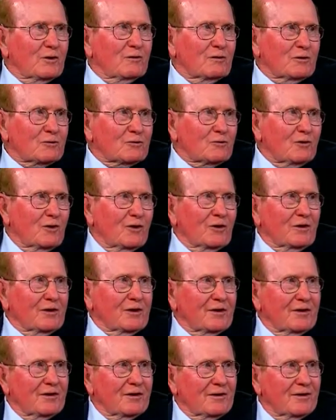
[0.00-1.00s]
of us crawled
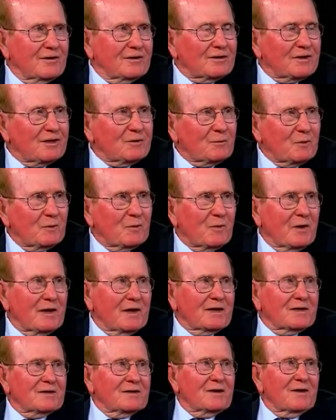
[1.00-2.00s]
in in our sleeping bags.